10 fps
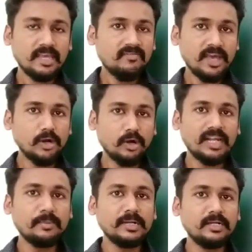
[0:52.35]
we are not
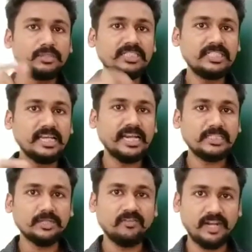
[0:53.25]
able to see the
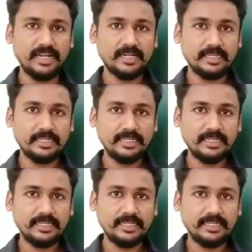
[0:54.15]
rays of light.